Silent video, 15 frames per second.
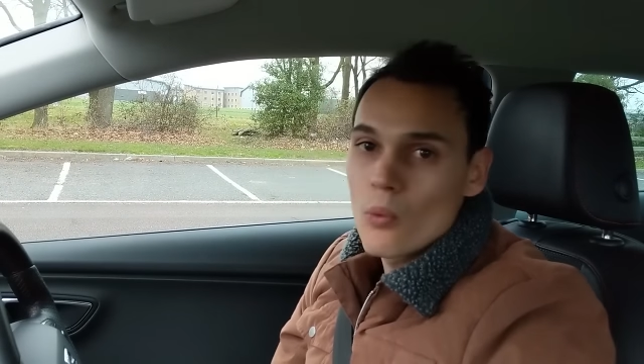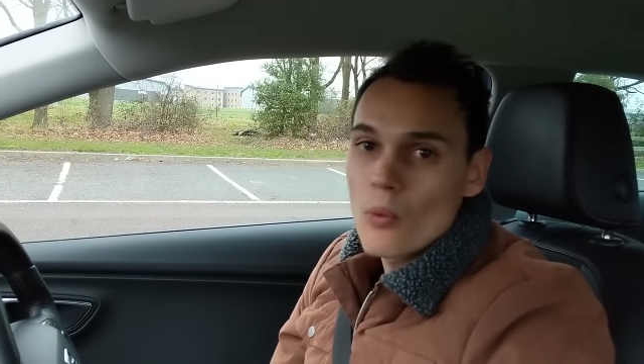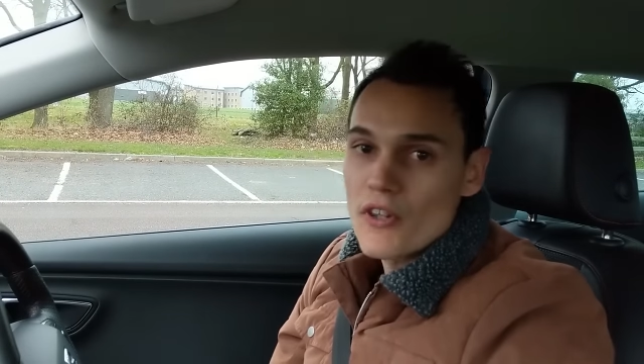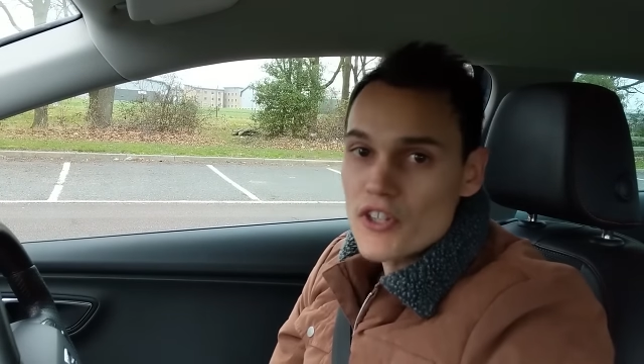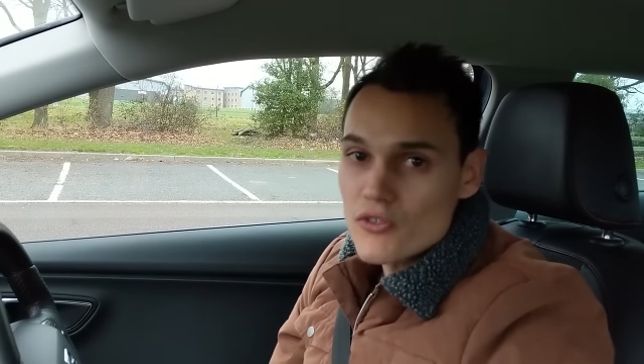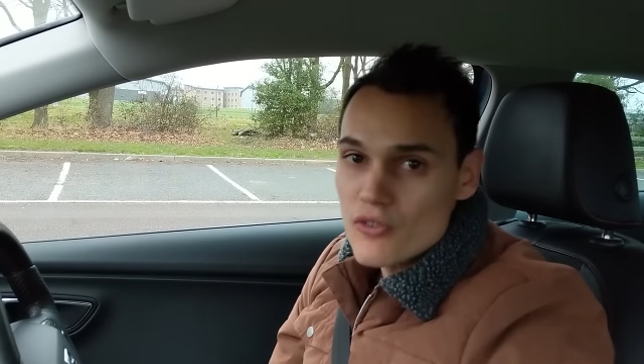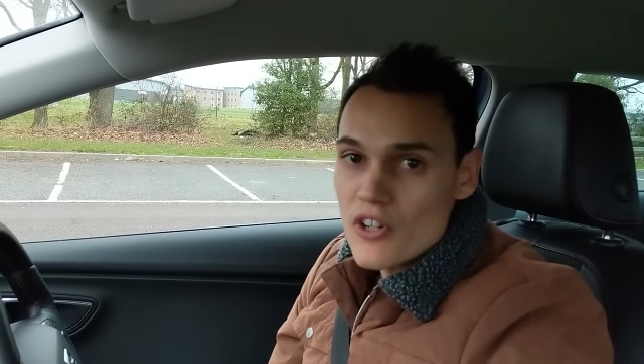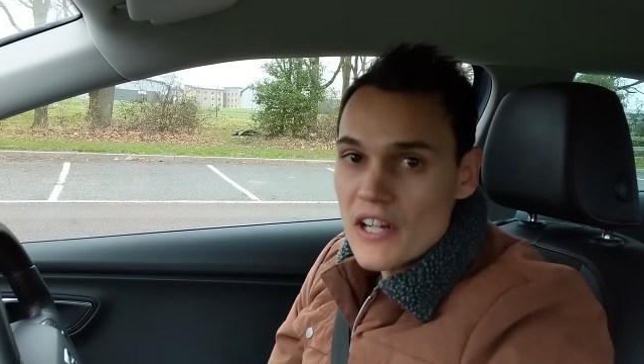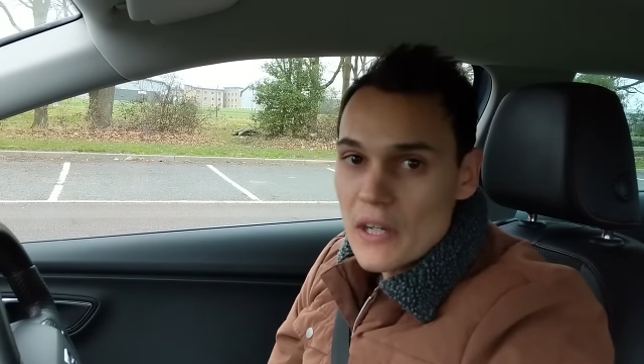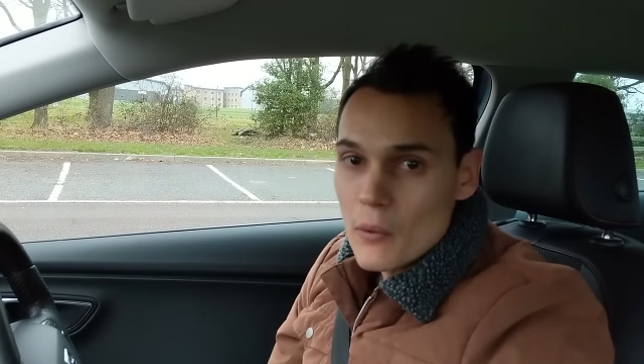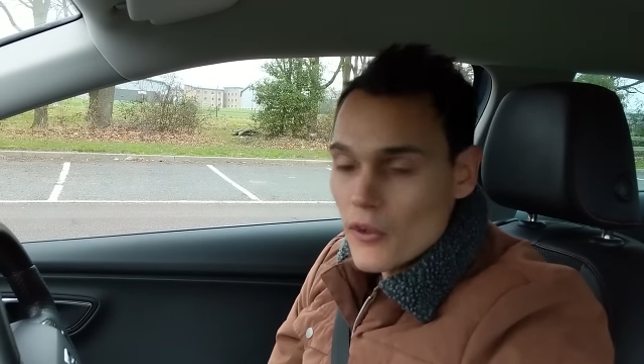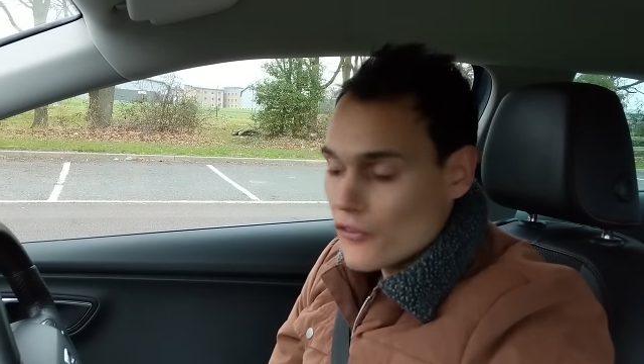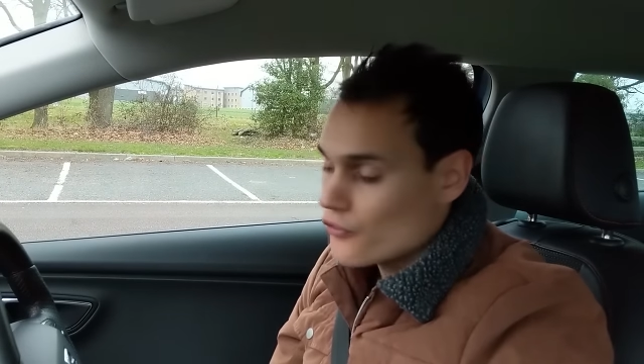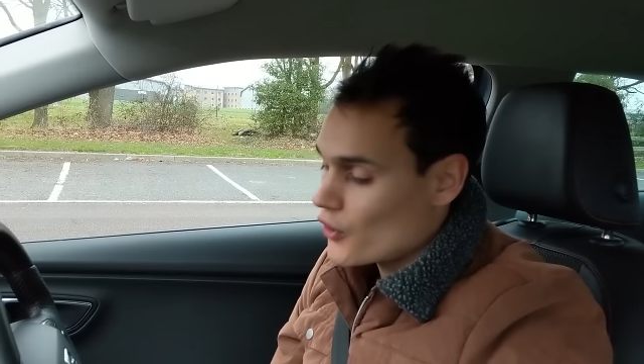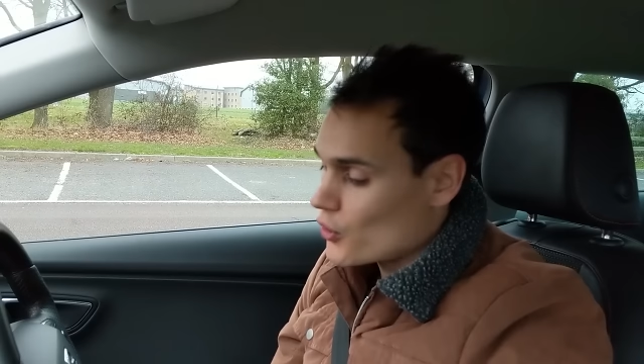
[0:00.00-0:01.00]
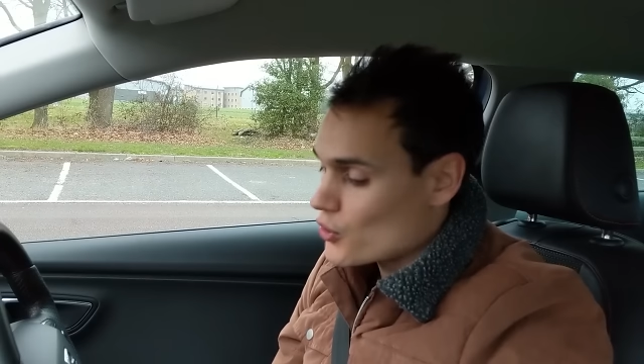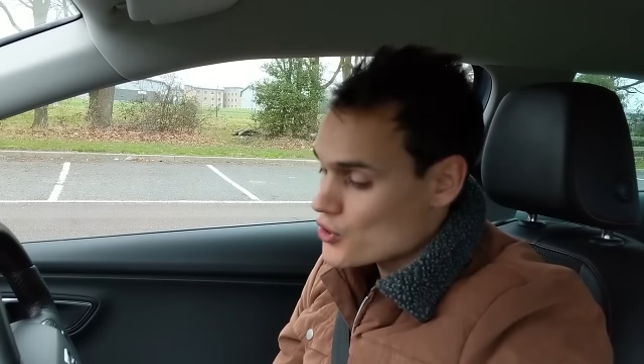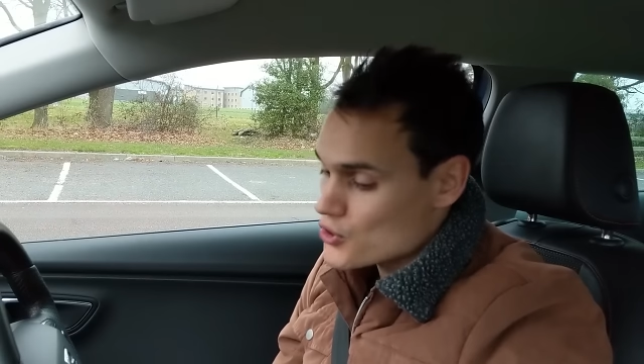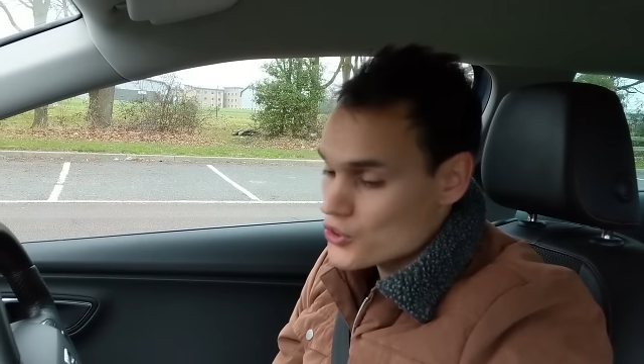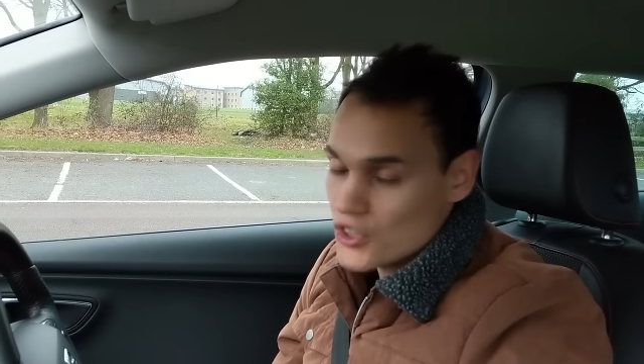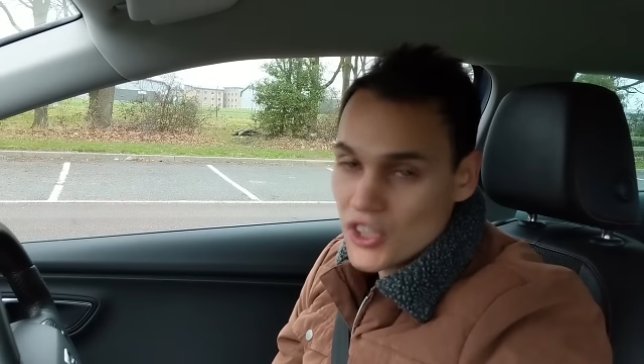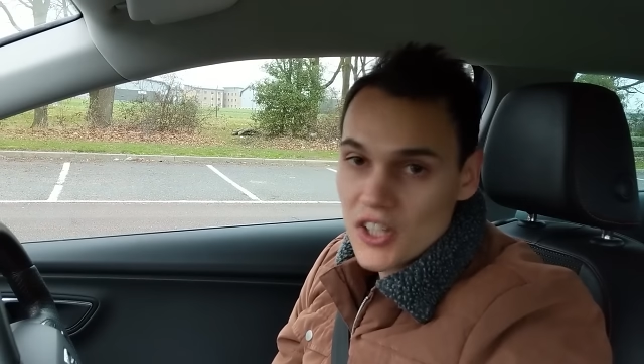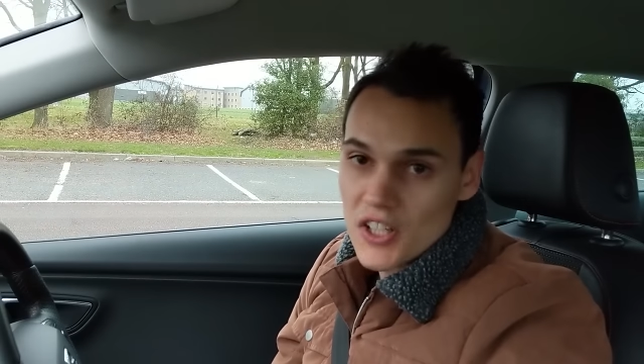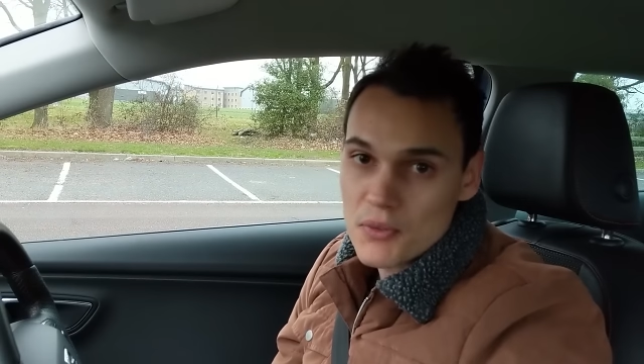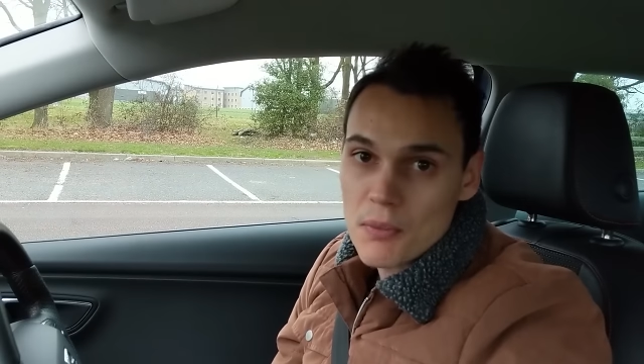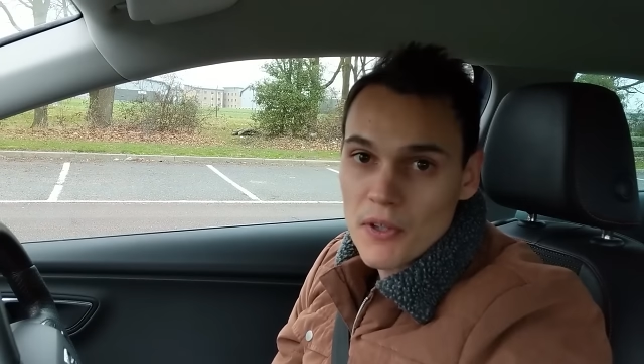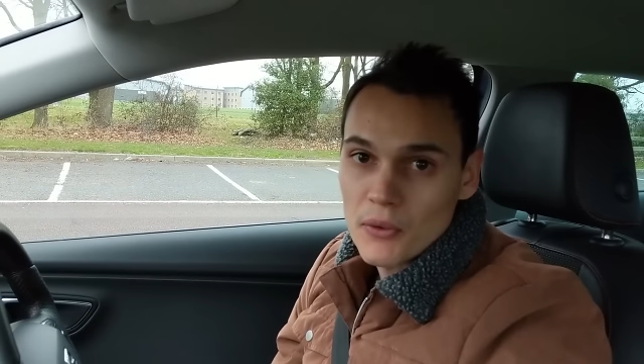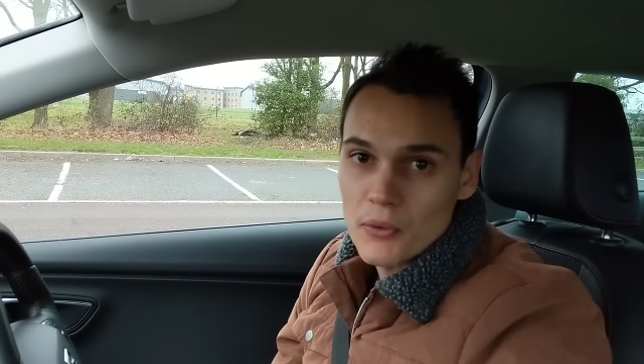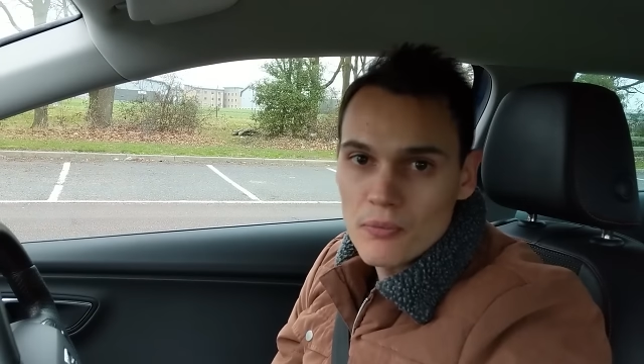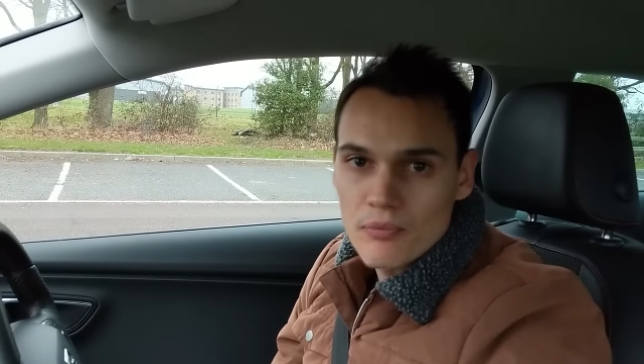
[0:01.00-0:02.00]
when you really want to focus on your clutch
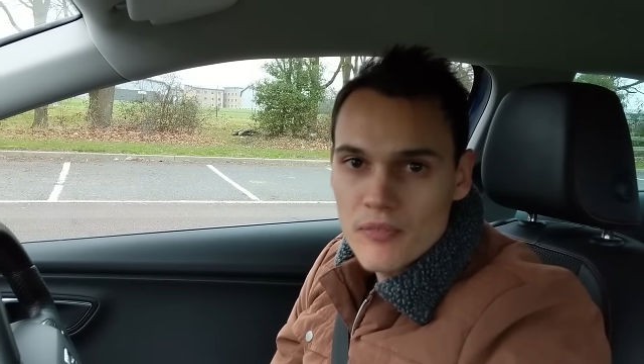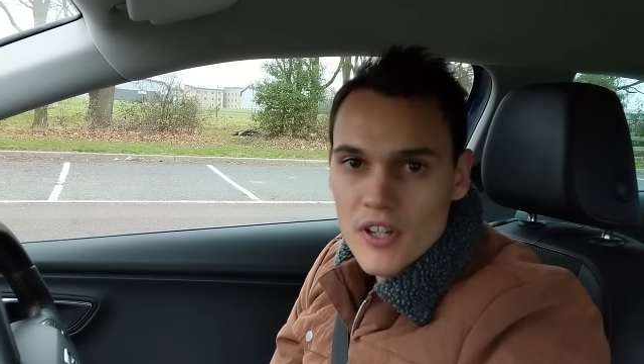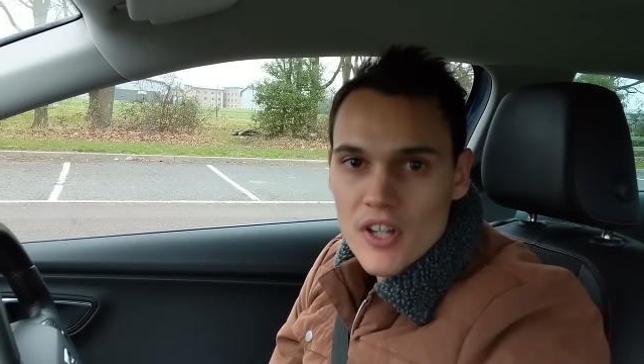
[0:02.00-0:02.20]
pedal.